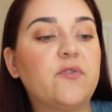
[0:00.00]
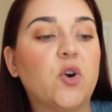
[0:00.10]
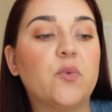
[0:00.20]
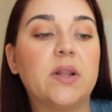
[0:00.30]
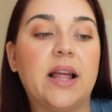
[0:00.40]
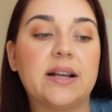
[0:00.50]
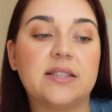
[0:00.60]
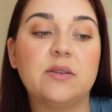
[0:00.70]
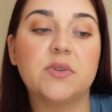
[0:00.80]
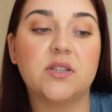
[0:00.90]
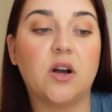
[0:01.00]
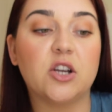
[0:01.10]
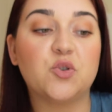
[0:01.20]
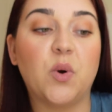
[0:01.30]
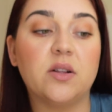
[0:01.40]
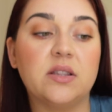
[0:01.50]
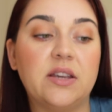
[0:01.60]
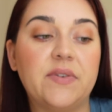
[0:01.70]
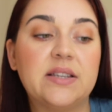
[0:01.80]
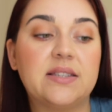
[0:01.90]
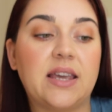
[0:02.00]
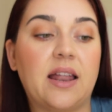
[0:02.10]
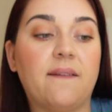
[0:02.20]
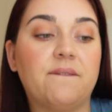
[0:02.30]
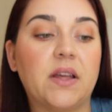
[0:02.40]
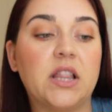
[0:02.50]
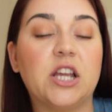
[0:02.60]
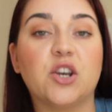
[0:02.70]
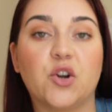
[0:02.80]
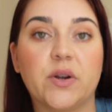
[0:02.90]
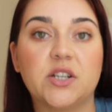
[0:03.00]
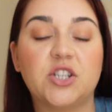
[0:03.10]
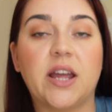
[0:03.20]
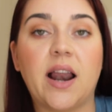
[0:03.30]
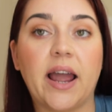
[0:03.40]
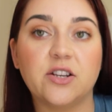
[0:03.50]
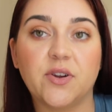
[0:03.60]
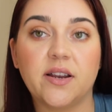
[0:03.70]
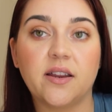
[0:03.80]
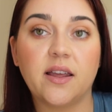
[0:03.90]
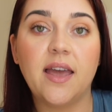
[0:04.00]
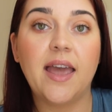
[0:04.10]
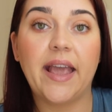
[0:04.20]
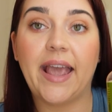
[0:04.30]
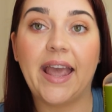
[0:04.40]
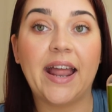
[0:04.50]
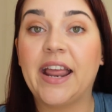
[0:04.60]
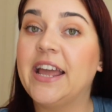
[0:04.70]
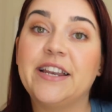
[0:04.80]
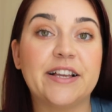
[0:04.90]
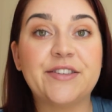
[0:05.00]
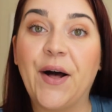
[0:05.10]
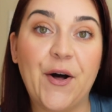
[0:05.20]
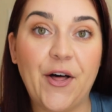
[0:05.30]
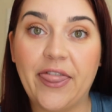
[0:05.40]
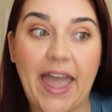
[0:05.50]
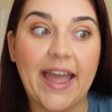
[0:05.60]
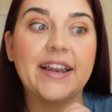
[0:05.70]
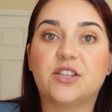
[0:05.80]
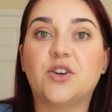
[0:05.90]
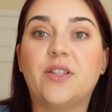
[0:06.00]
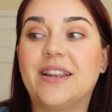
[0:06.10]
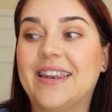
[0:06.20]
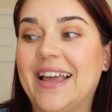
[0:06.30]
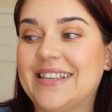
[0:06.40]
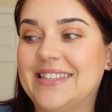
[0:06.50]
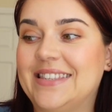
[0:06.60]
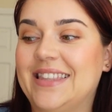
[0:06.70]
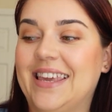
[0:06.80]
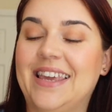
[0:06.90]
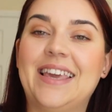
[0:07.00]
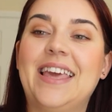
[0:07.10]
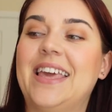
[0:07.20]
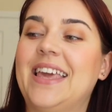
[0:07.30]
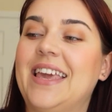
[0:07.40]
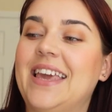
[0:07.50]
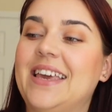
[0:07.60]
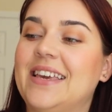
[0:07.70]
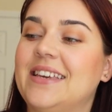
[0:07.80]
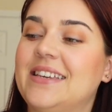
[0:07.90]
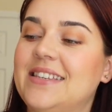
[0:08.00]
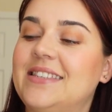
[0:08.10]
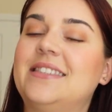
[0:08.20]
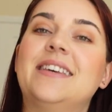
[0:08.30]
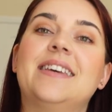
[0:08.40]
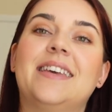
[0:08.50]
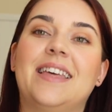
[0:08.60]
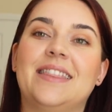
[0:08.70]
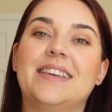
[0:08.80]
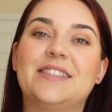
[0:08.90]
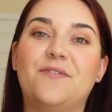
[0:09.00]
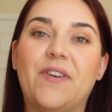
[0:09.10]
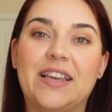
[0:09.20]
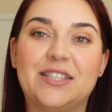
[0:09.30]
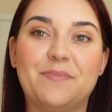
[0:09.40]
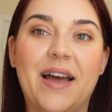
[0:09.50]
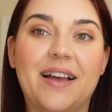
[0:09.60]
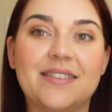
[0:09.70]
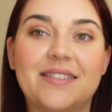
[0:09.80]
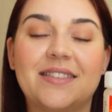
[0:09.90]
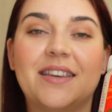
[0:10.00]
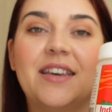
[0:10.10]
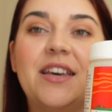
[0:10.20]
for a relaxing massage while leaving skin feeling nourished and hydrated. And it does all of that. So the next thing is this face mask.